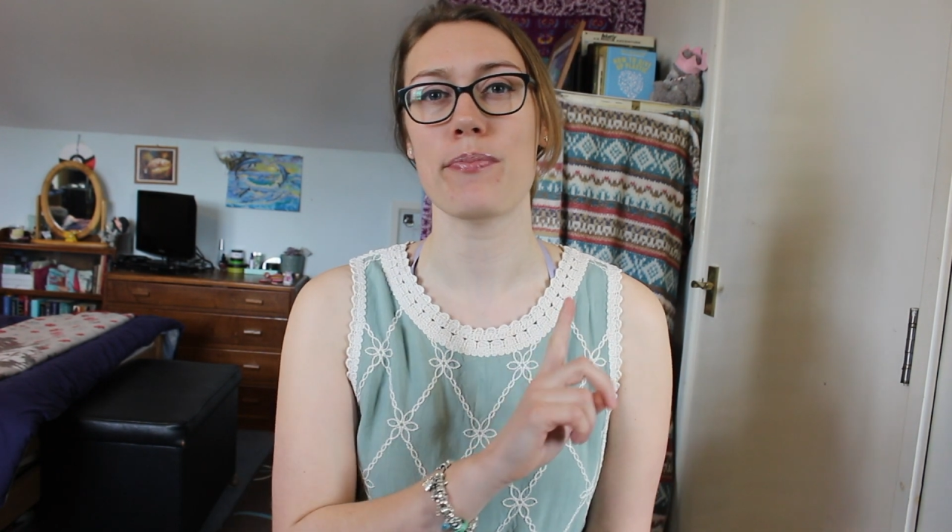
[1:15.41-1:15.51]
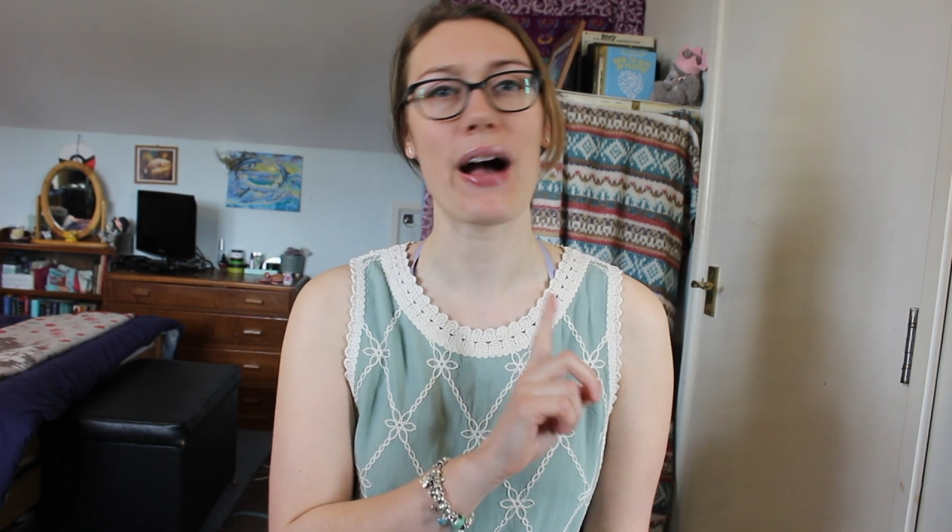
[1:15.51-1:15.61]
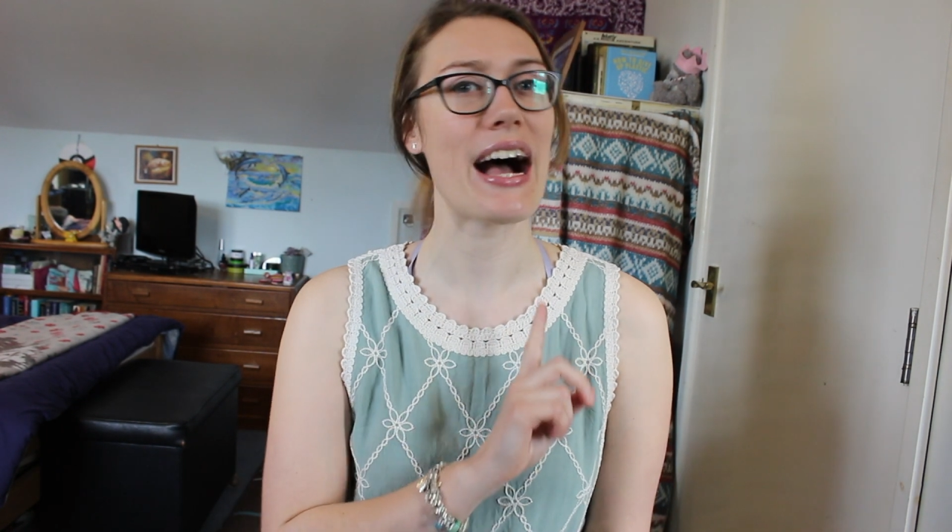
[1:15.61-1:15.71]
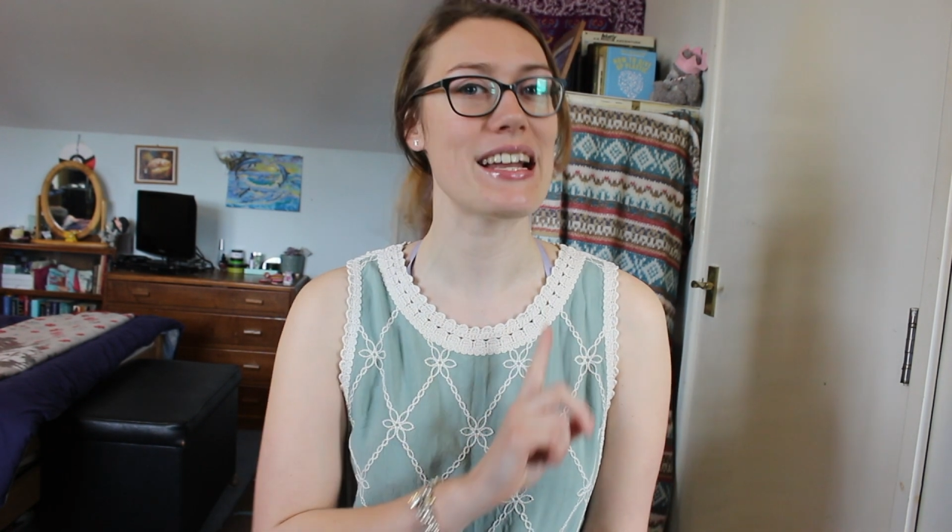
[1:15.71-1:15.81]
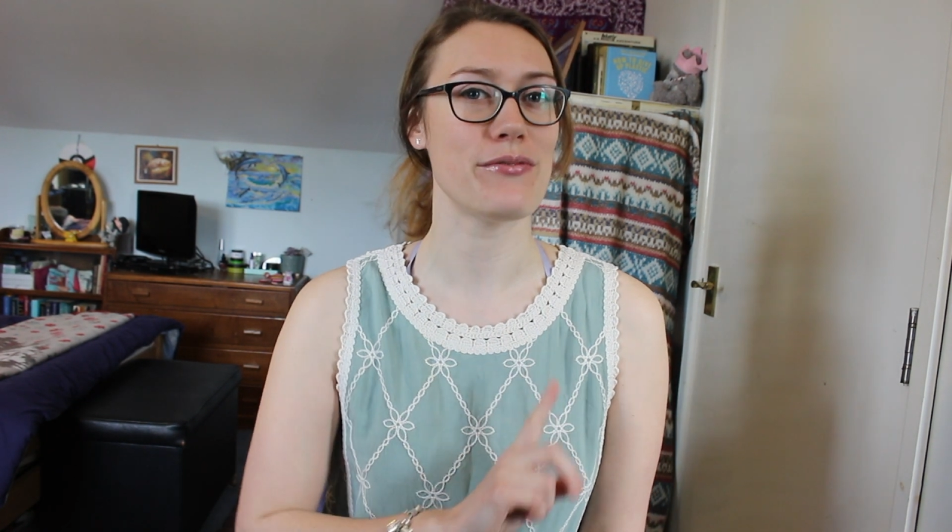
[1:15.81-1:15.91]

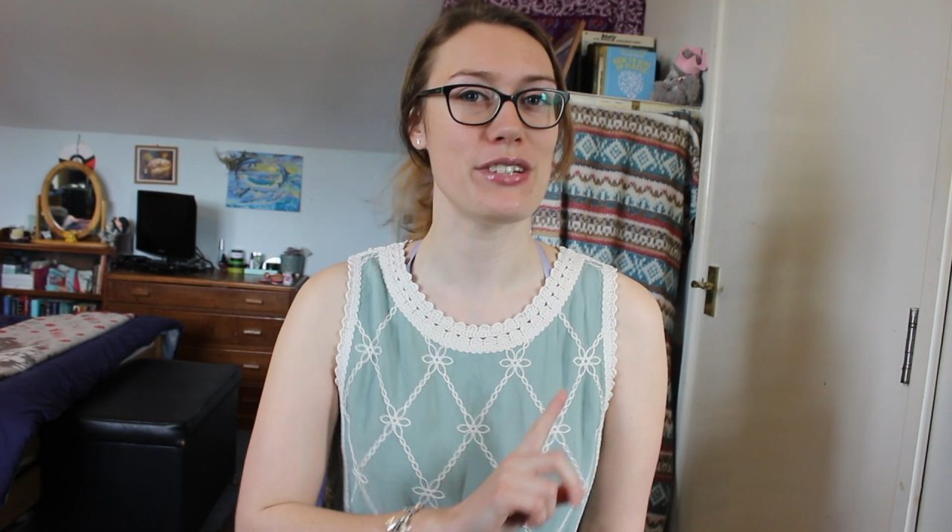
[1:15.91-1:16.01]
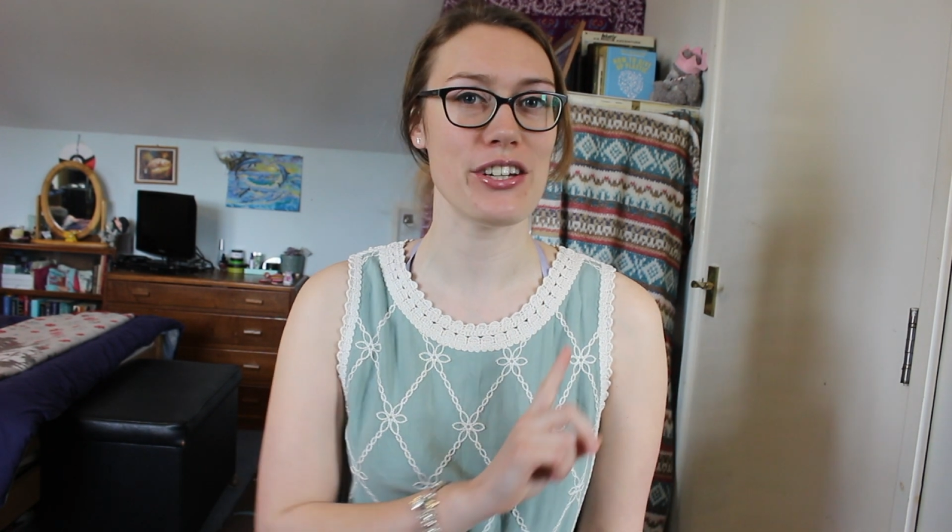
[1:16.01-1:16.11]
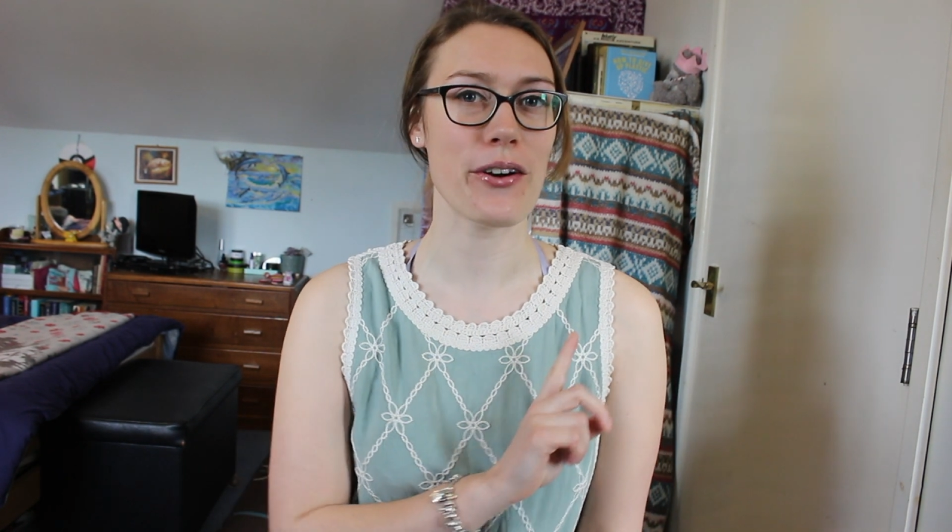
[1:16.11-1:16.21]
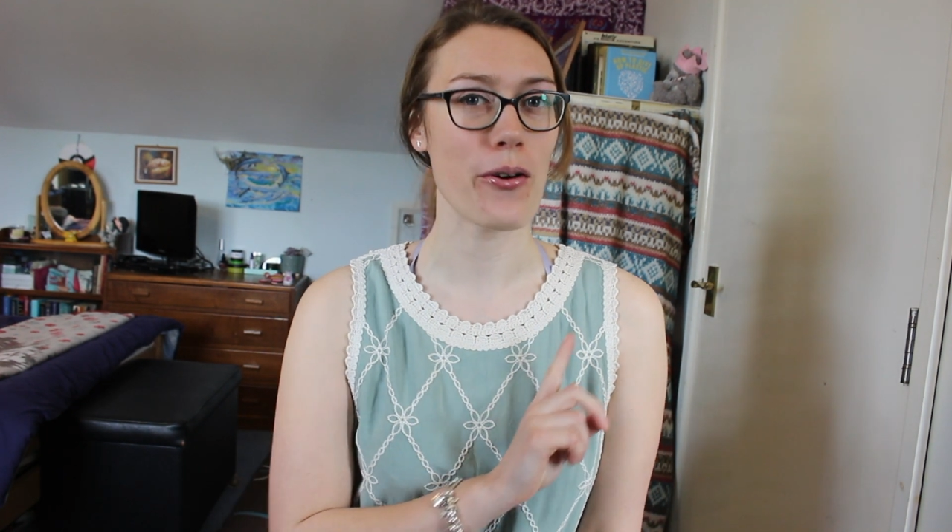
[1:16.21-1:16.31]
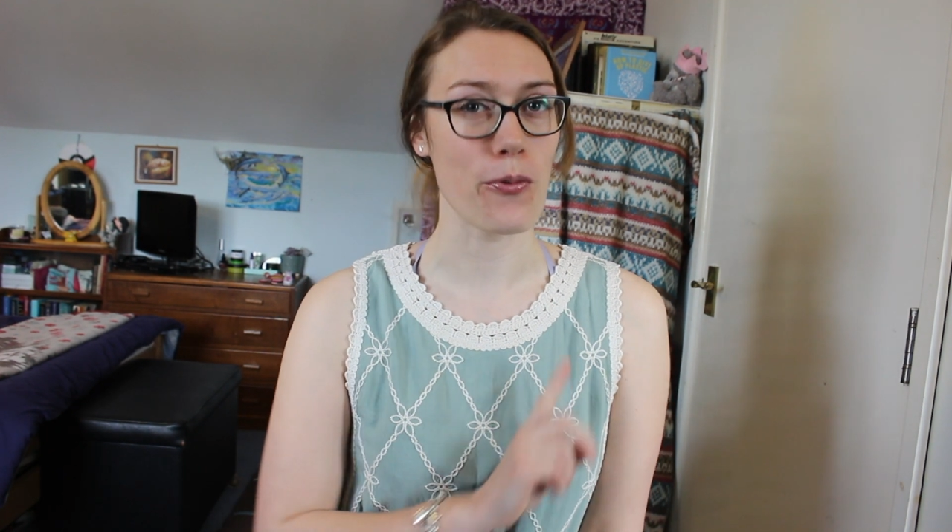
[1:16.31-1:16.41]
bad video or